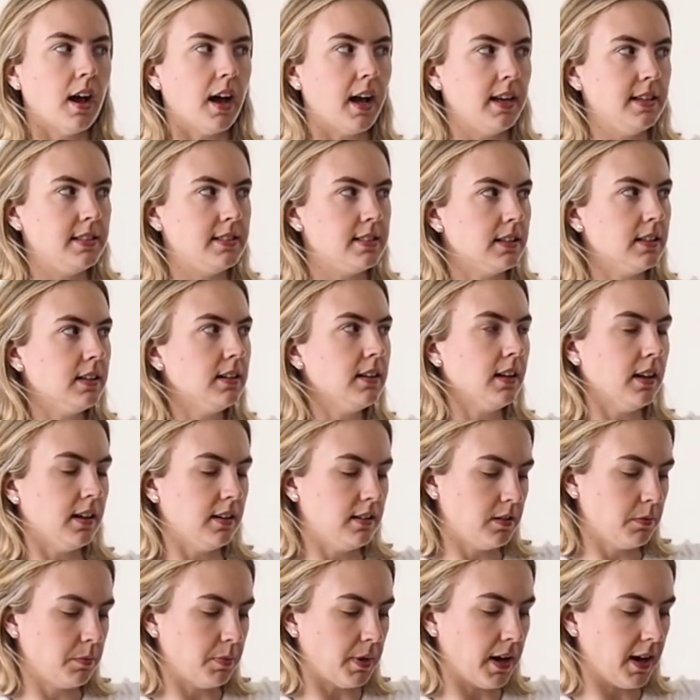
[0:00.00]
I didn't
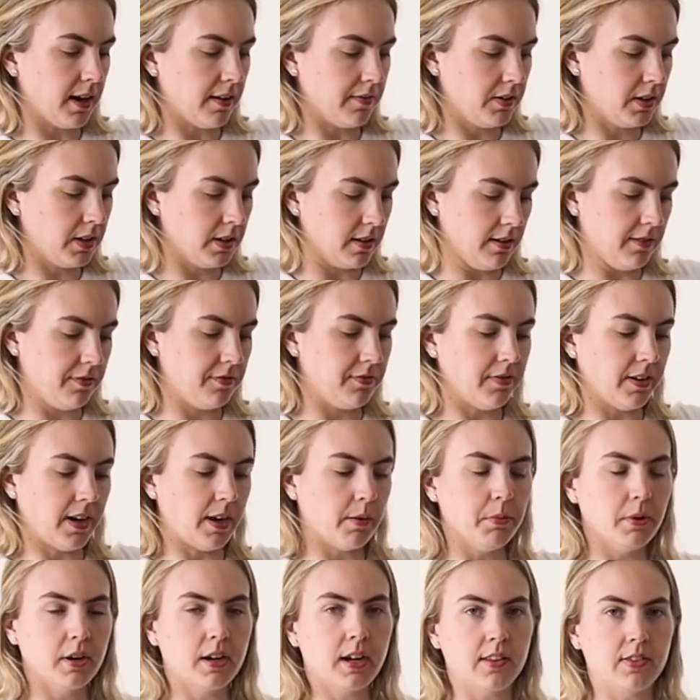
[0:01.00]
end up having enough
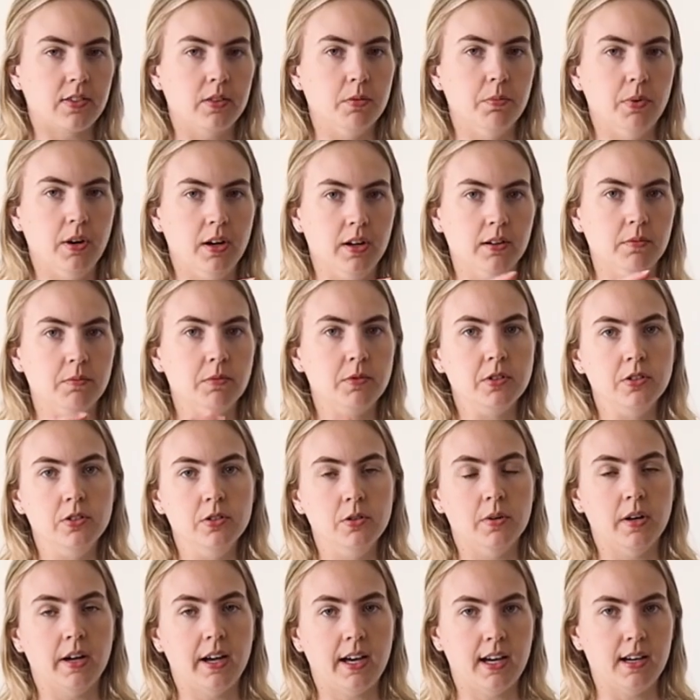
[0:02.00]
fabric at the bottom to
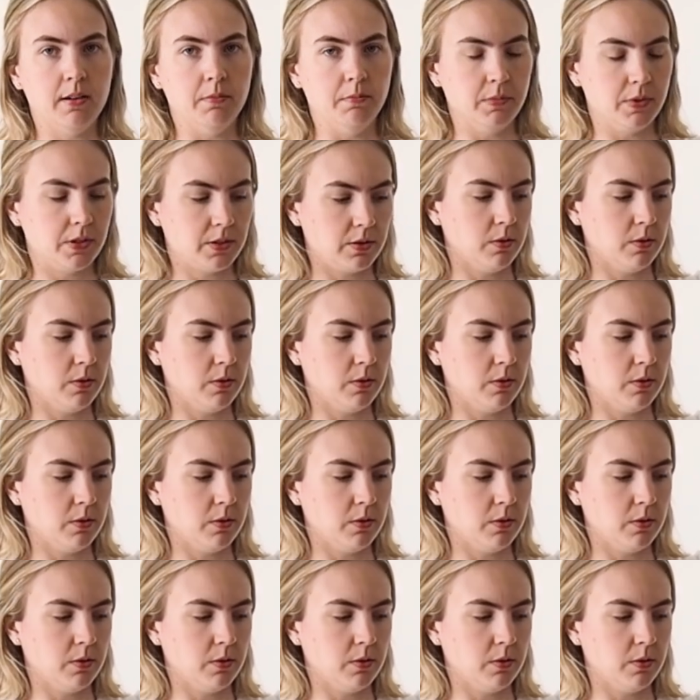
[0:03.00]
do a hem,